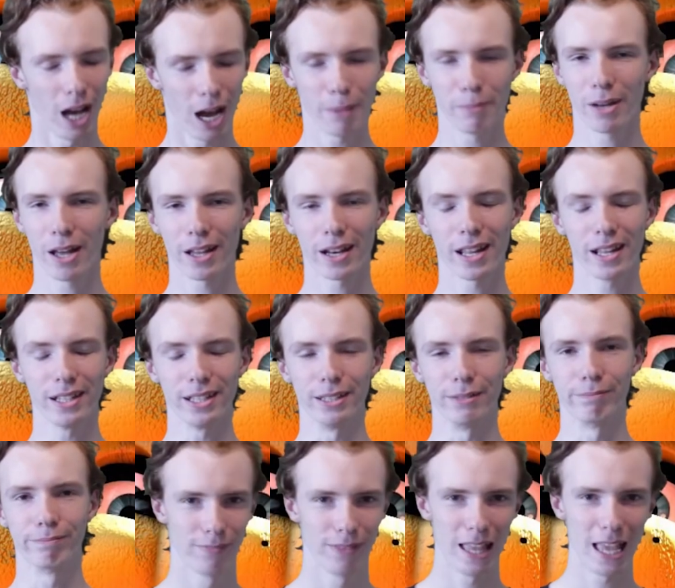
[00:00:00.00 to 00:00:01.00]
I'm not Eddie.
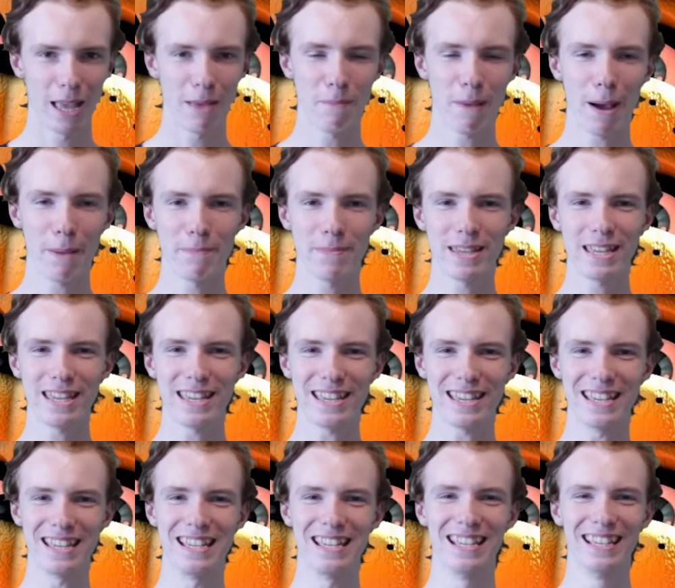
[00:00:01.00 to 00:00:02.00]
Am I
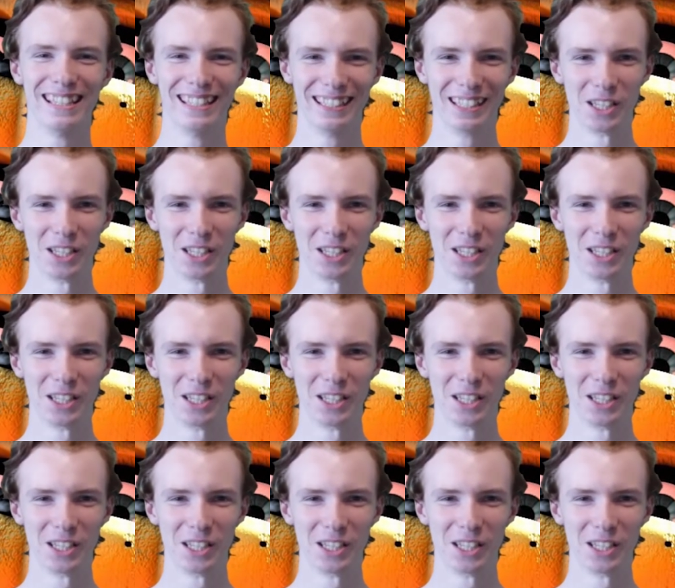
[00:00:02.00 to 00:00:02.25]
me?